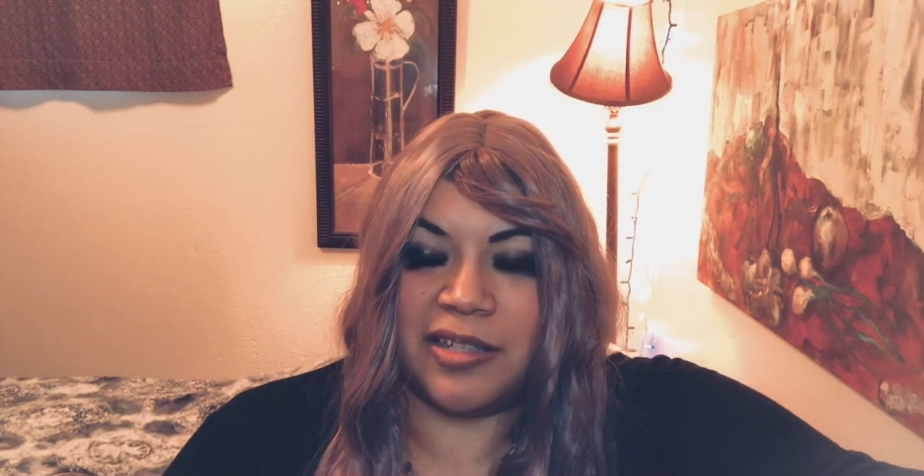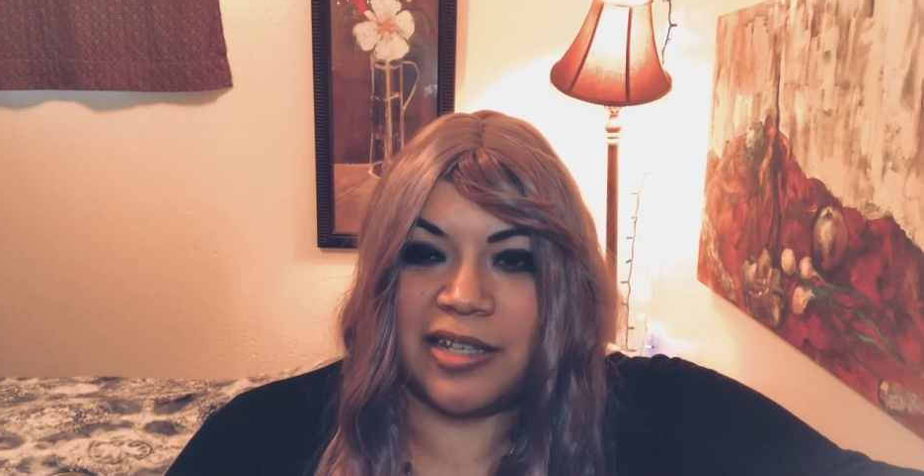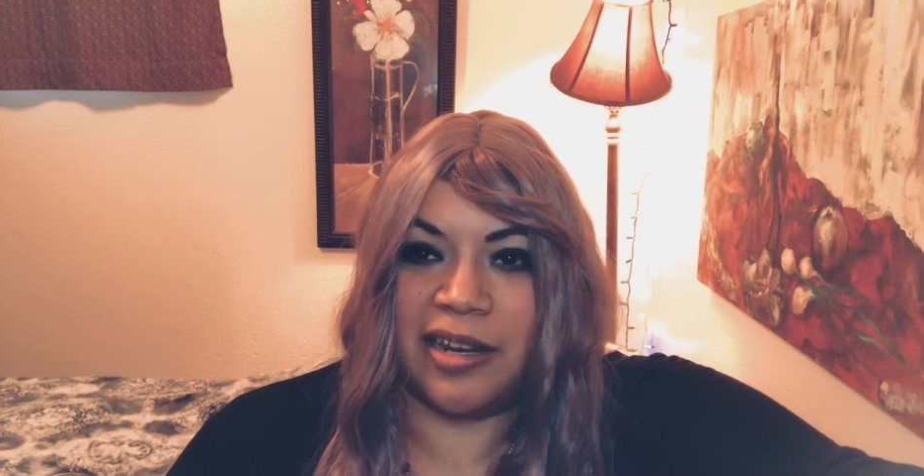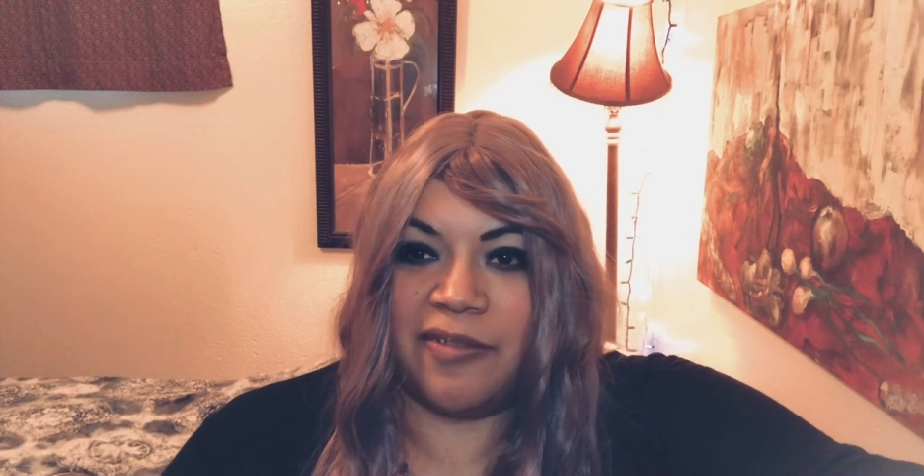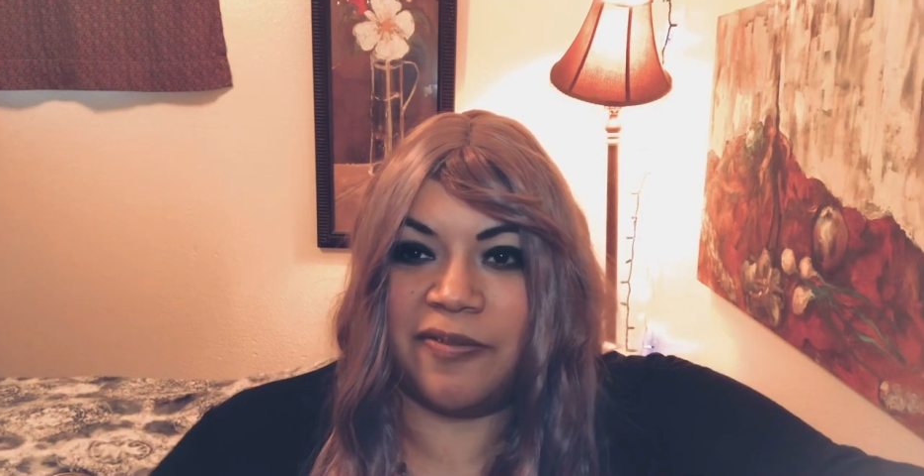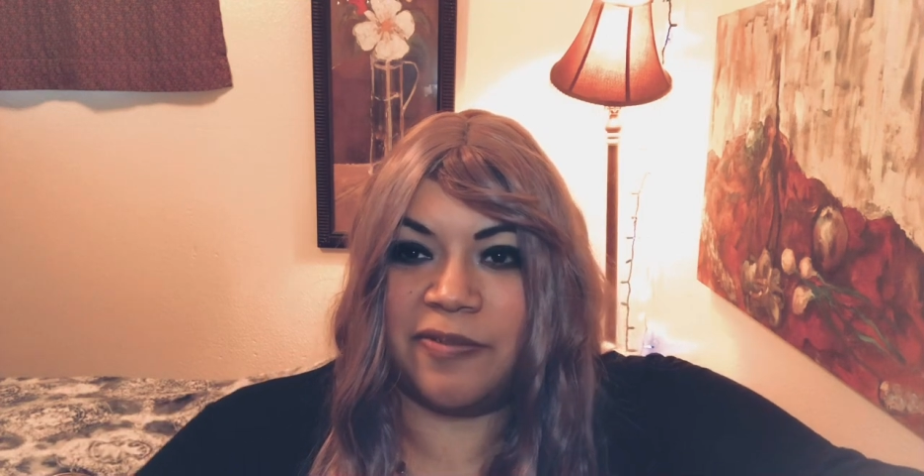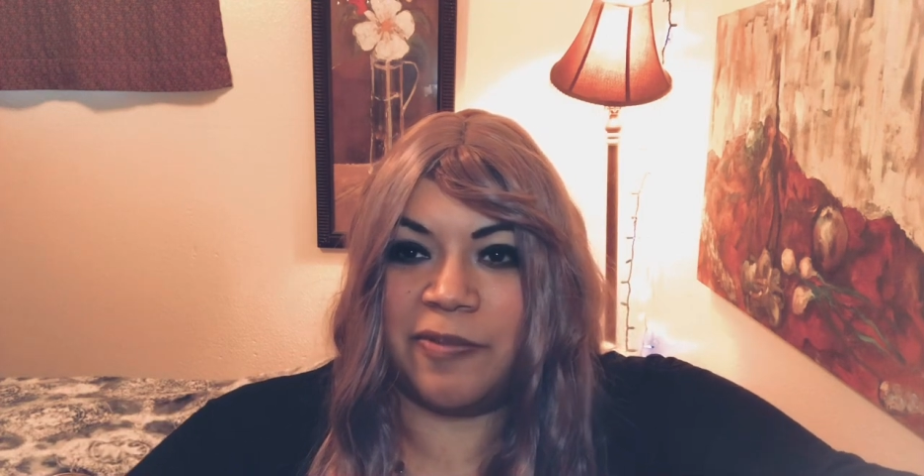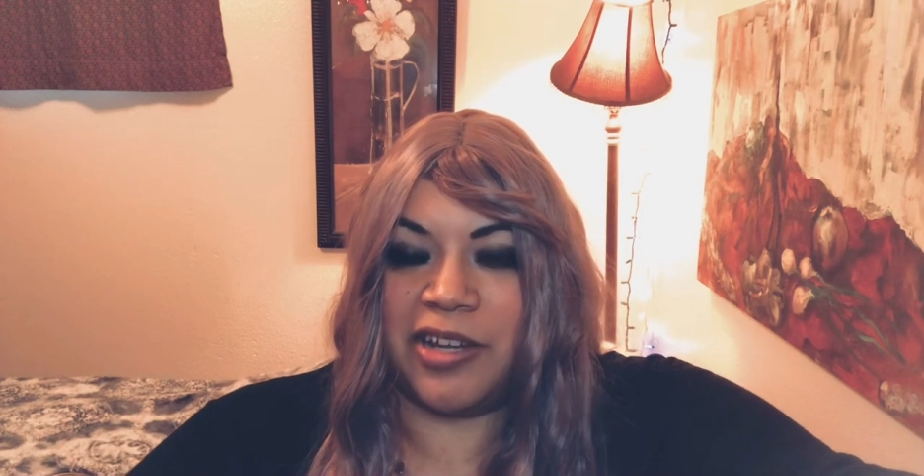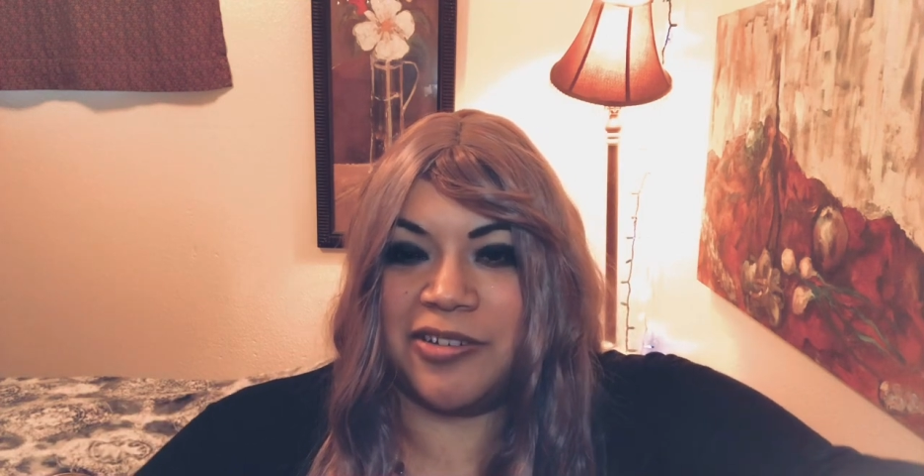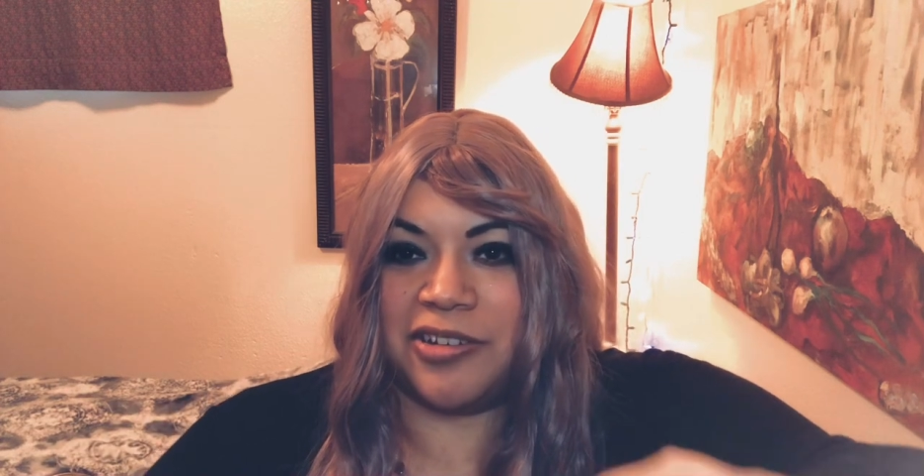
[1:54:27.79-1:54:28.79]

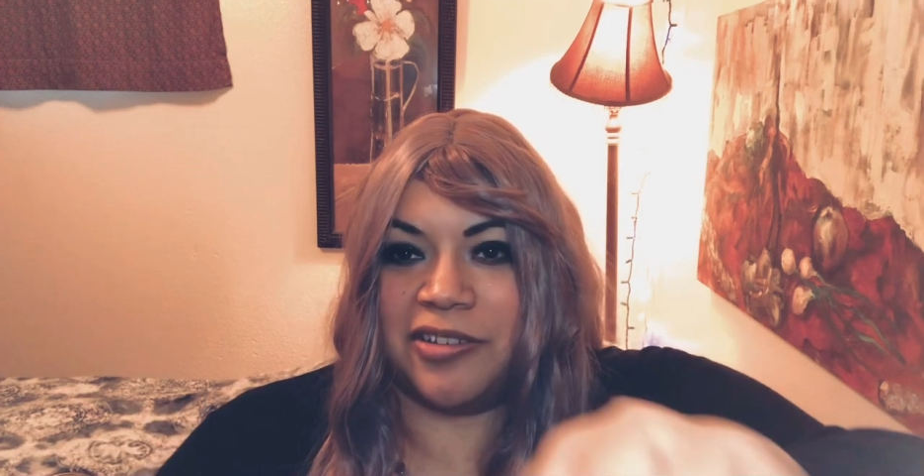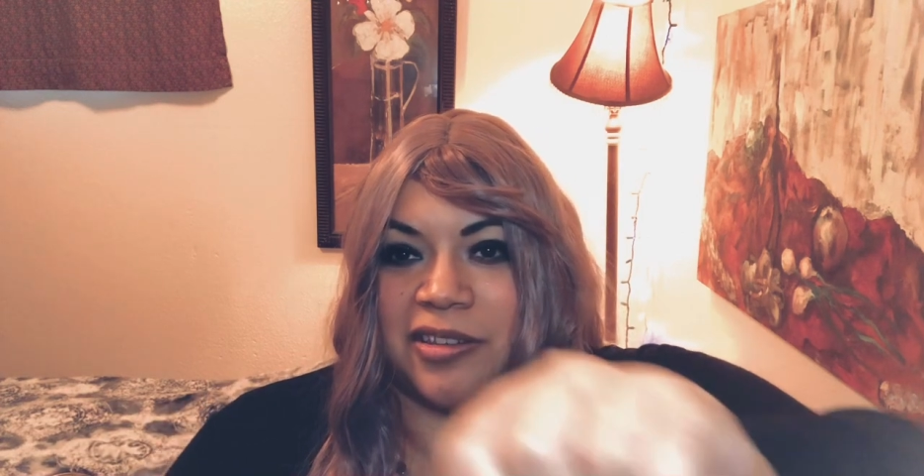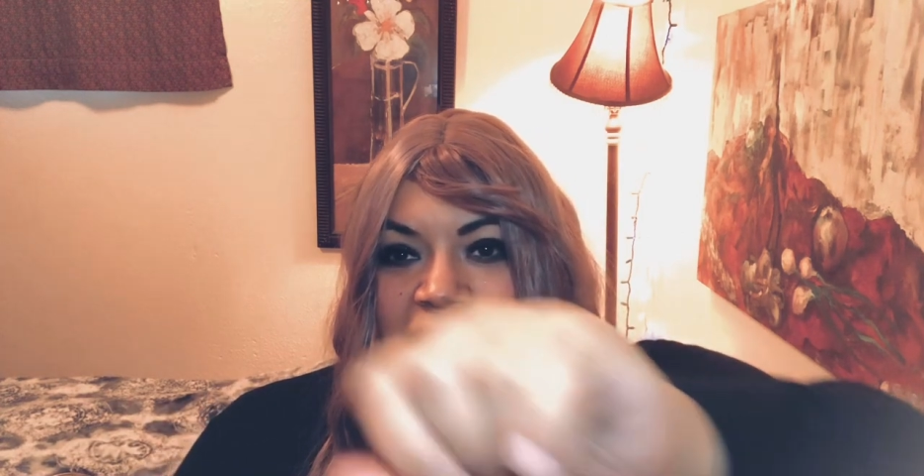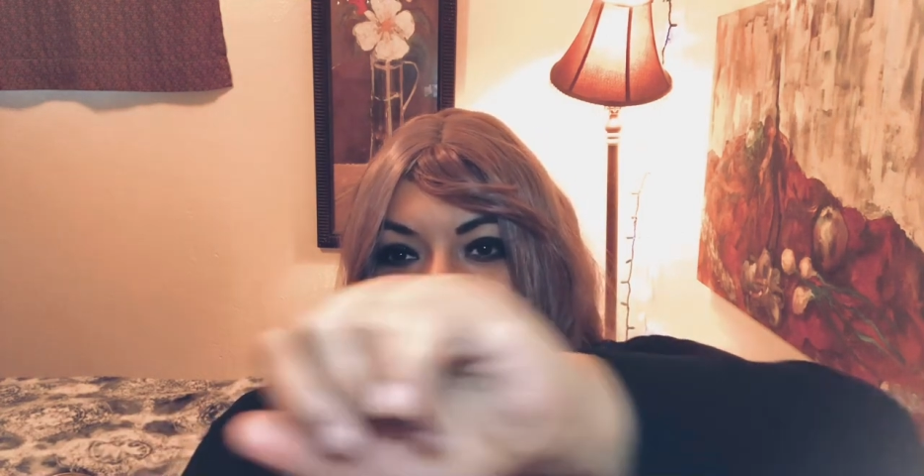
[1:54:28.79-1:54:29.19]
turn